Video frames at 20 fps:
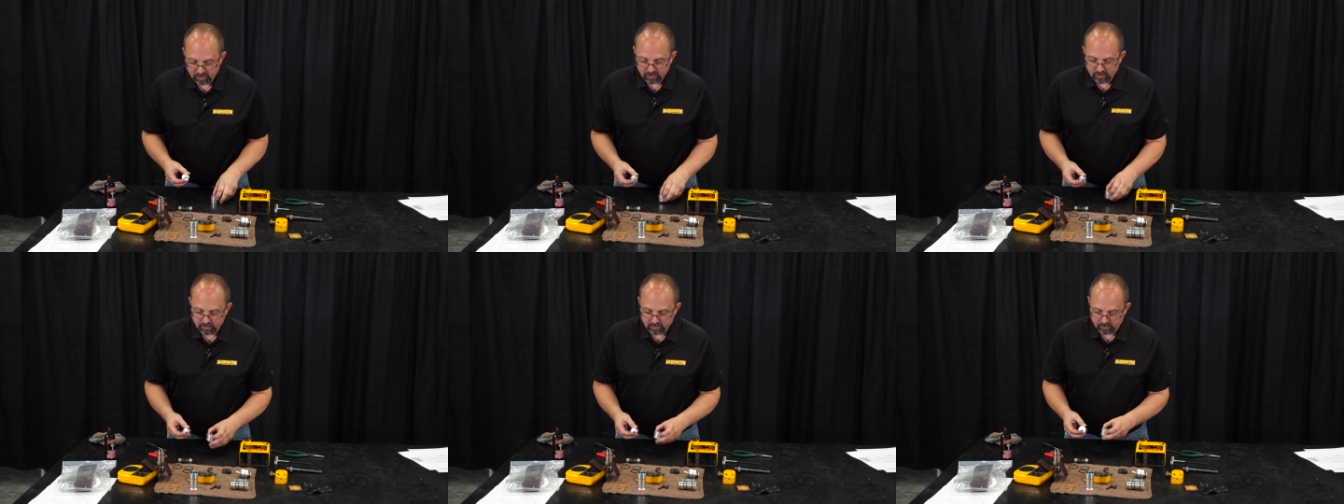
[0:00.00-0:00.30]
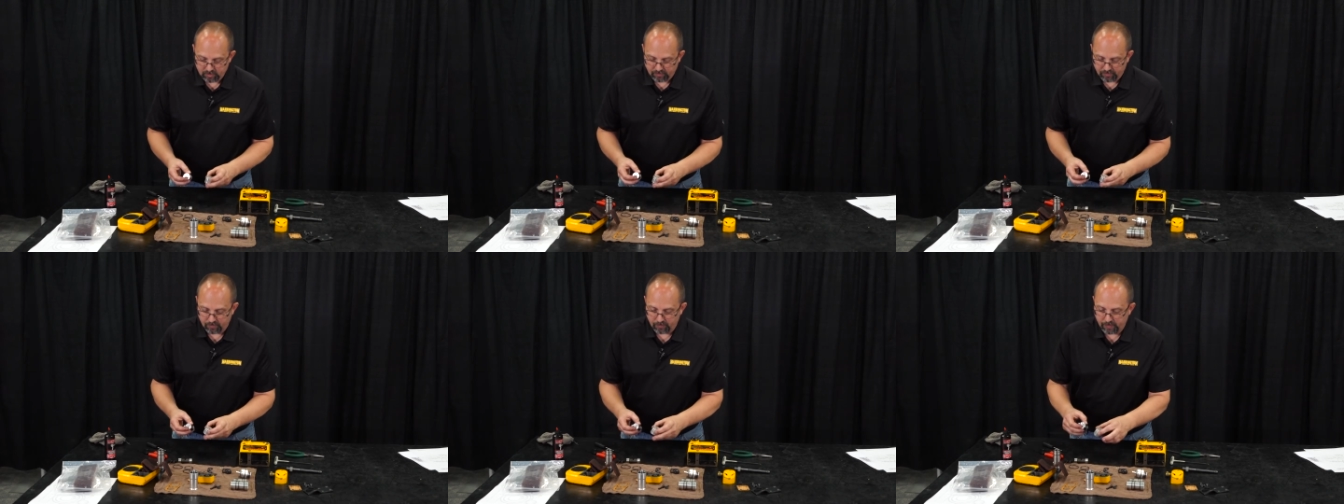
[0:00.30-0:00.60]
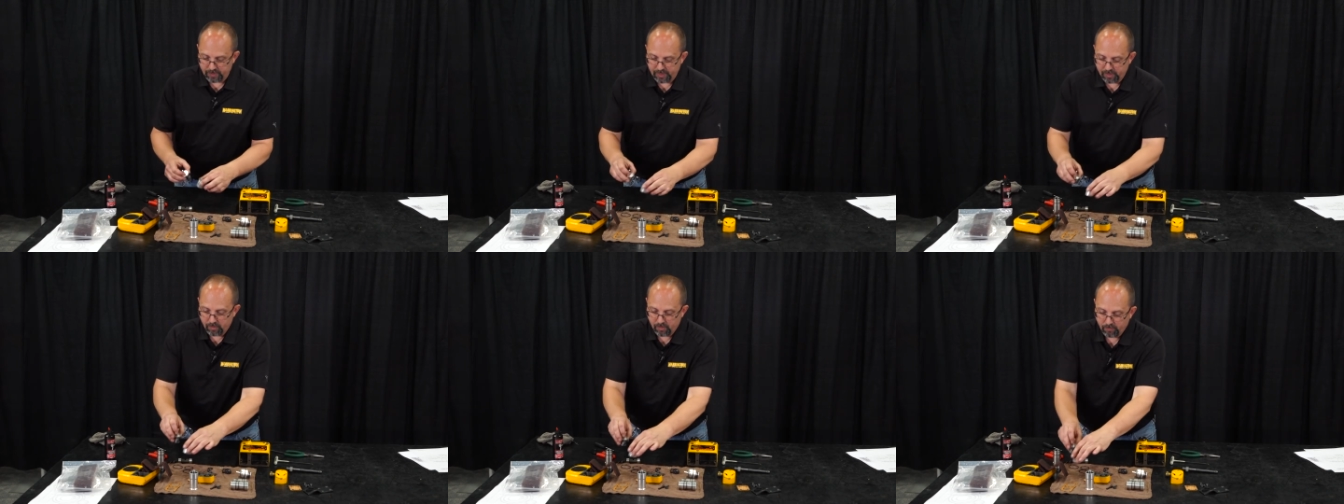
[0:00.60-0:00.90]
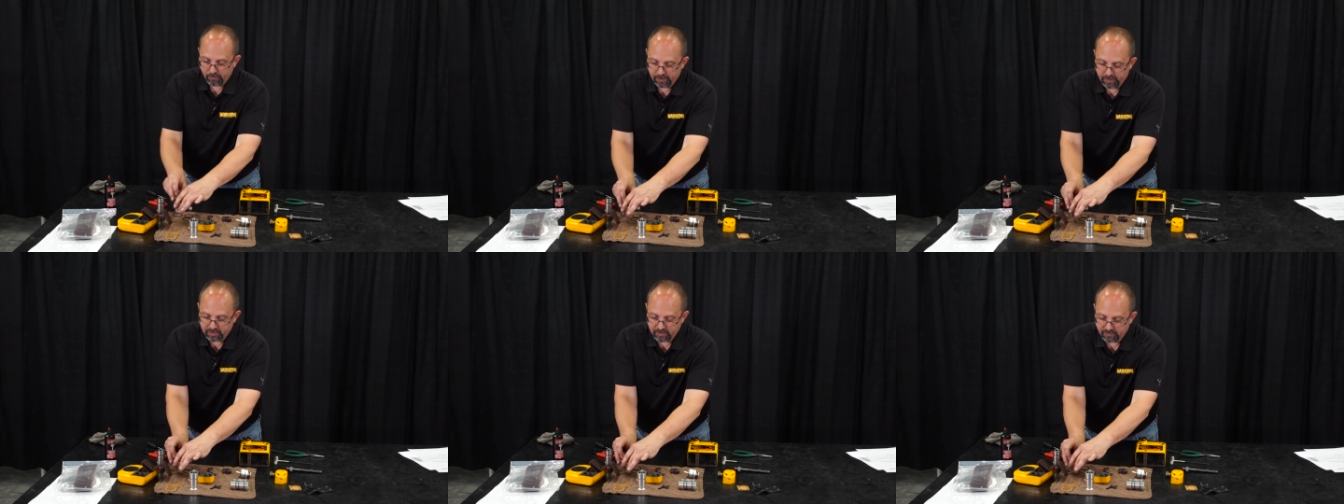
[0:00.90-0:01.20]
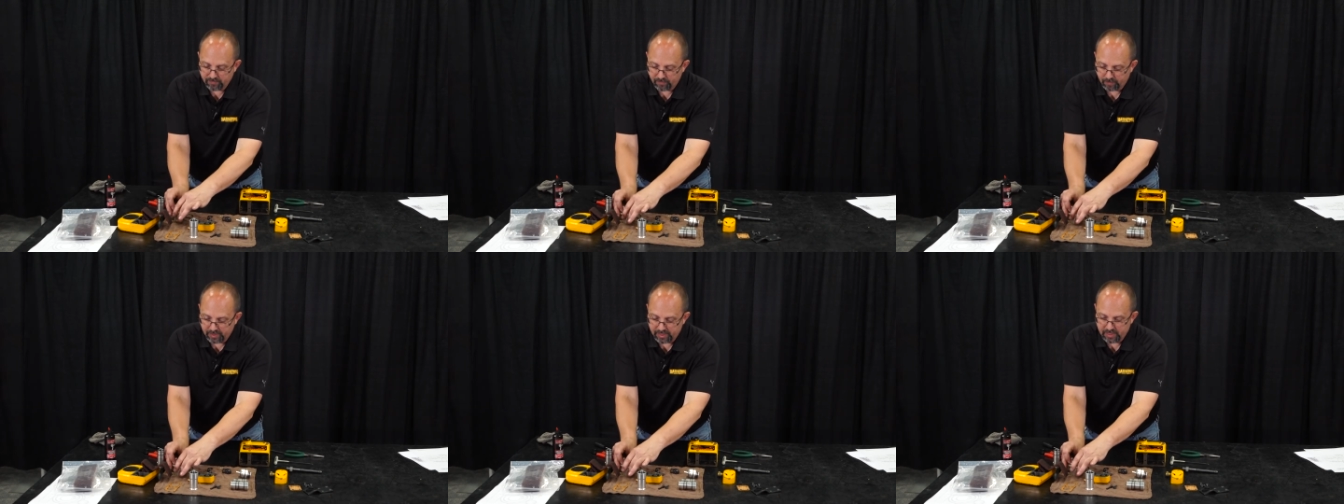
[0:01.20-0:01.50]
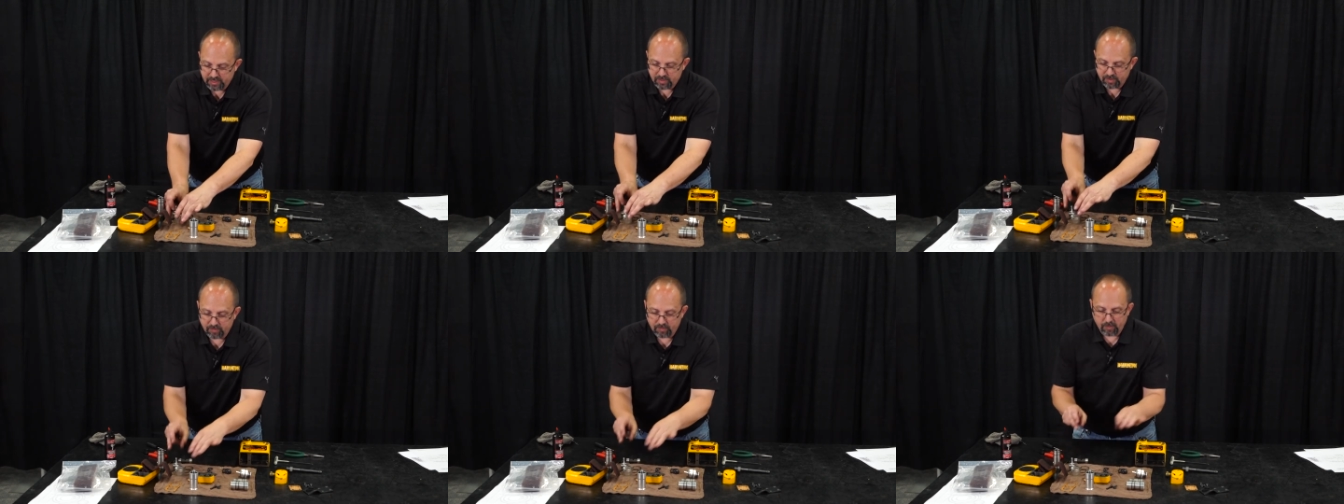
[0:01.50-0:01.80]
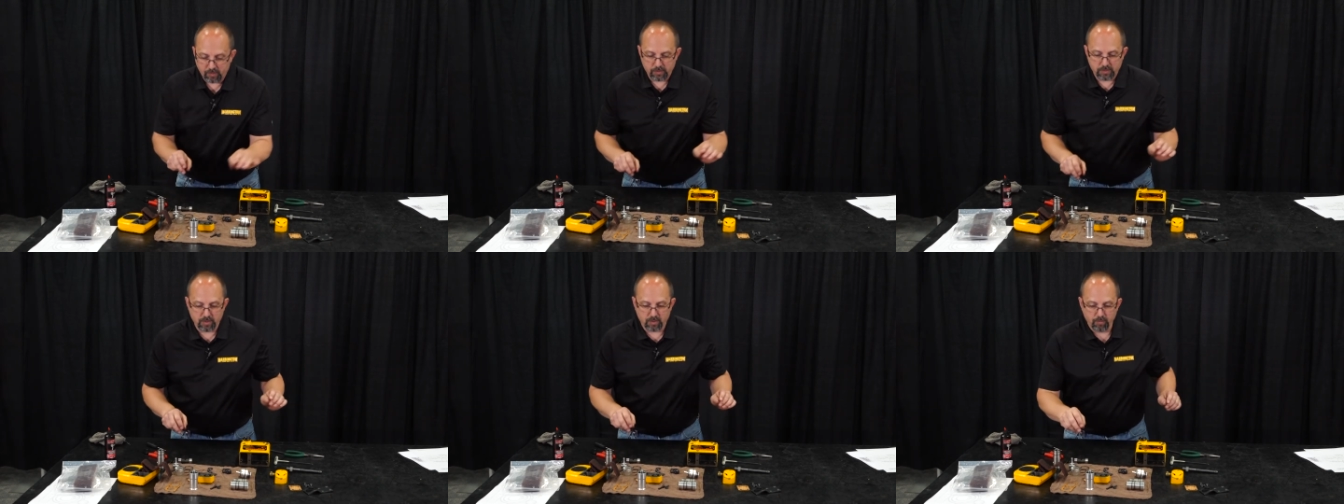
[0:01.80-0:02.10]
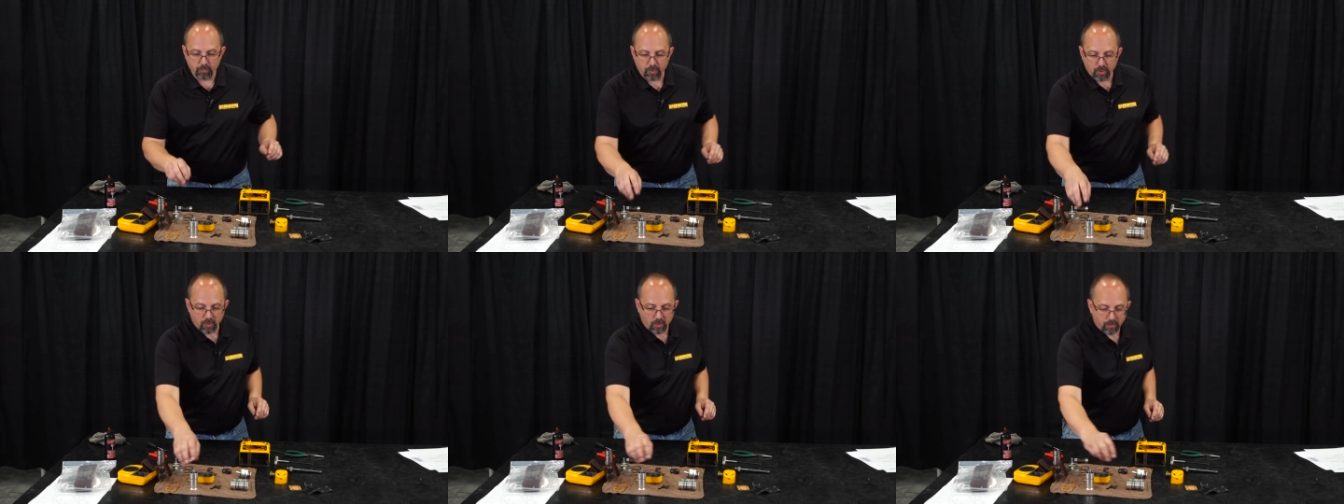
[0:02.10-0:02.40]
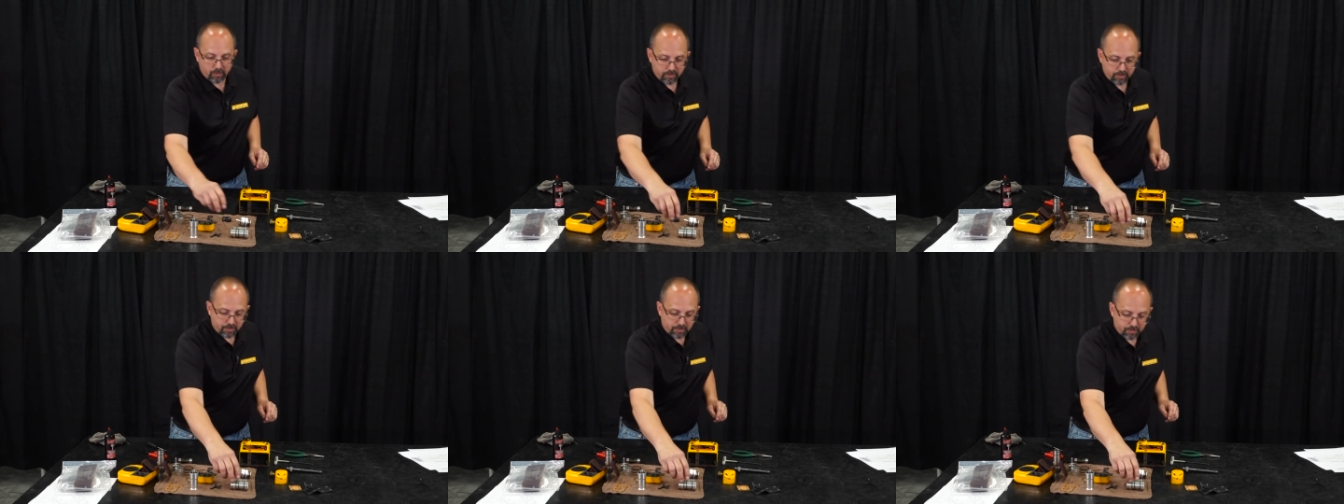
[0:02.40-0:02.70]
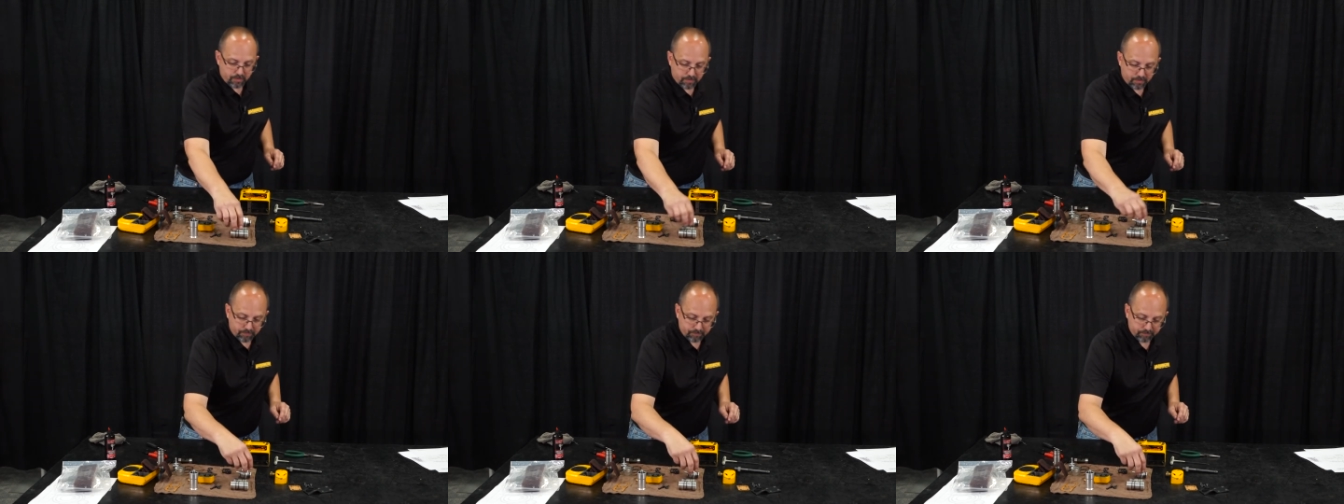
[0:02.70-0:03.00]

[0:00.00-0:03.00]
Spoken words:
So 3 O-rings for each of those components,